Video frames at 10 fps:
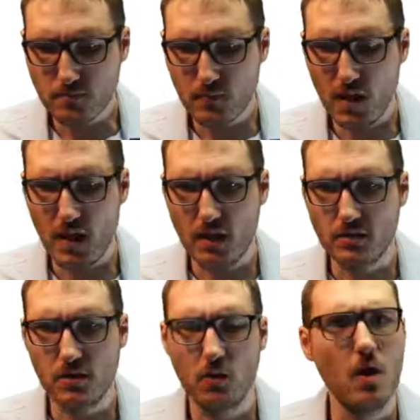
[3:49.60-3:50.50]
And
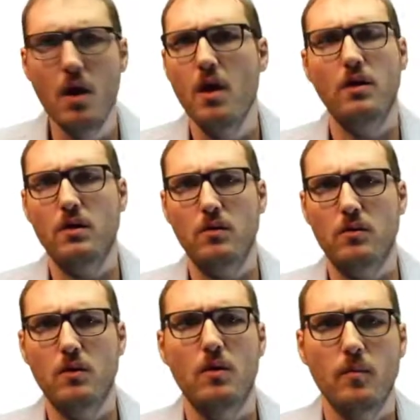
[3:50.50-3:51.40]
so,
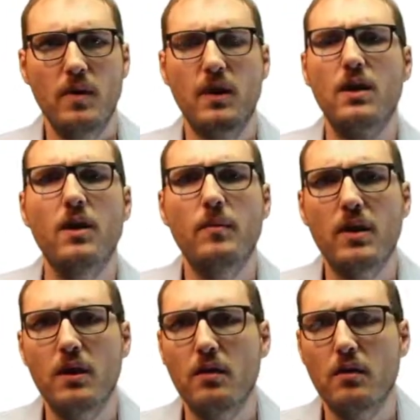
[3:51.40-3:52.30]
me
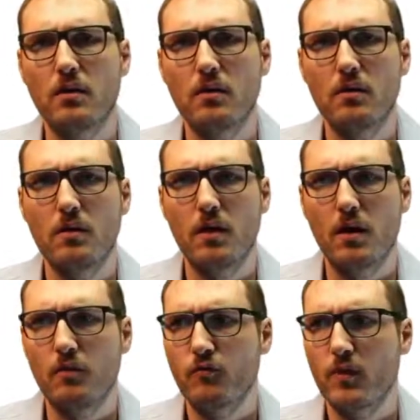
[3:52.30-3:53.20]
coming
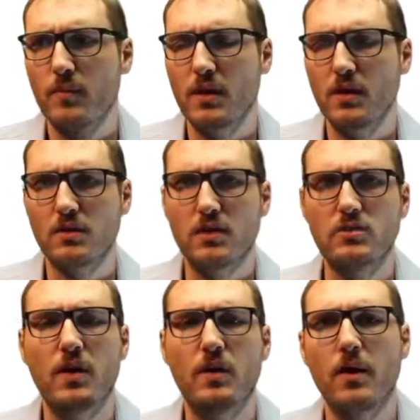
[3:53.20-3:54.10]
from the
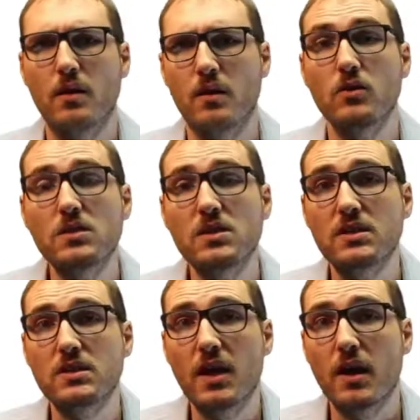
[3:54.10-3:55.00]
experimental
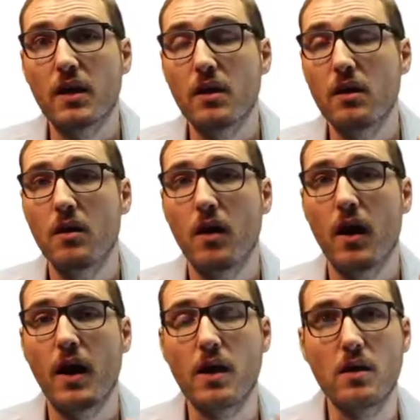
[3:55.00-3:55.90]
acoustics side,
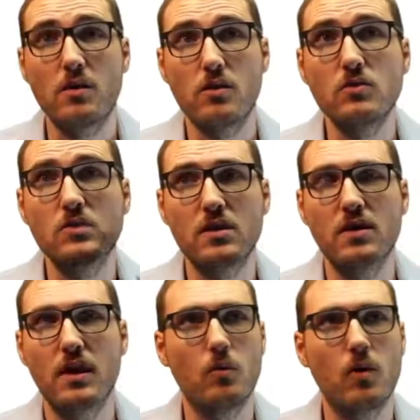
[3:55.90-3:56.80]
I used to
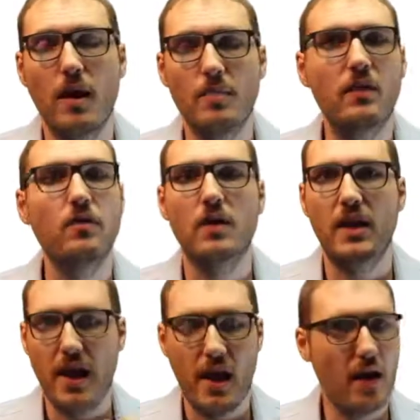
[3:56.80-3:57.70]
think, well, I'm never going to
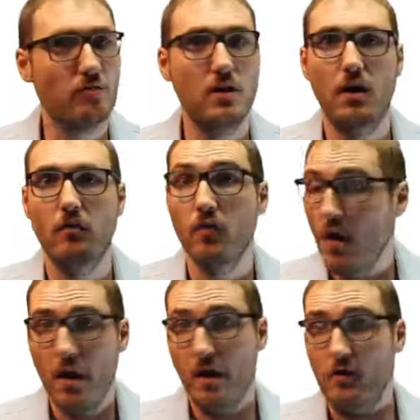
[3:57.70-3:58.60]
have enough
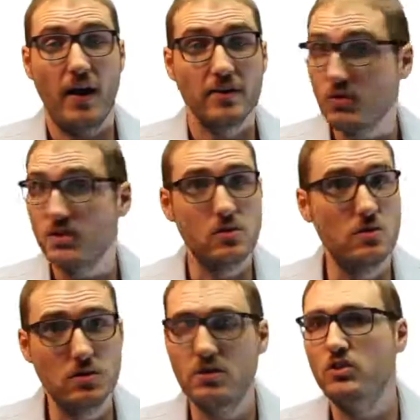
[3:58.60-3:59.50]
graduate
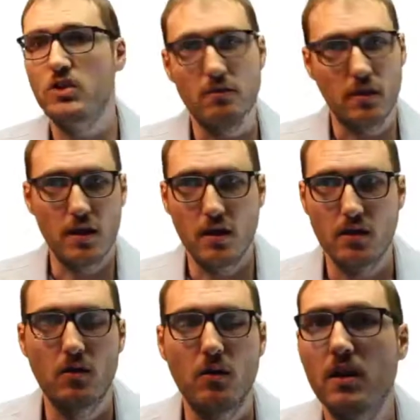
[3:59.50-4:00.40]
students to generate,
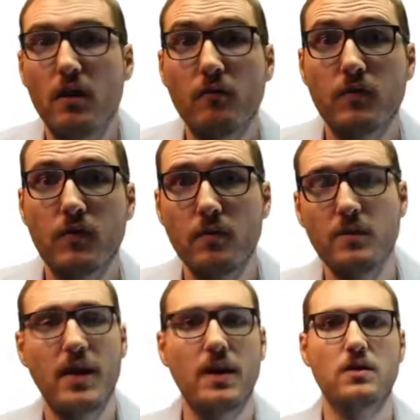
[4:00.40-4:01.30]
enough
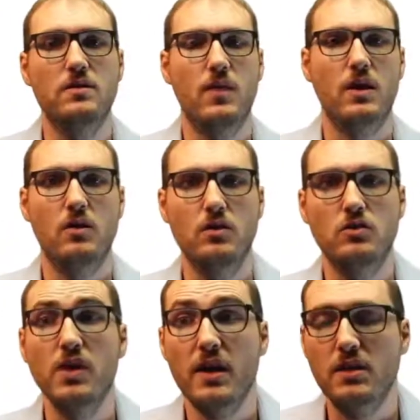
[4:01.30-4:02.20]
data to make a good
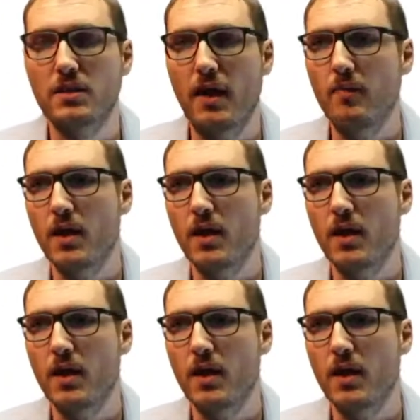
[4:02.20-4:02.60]
training set.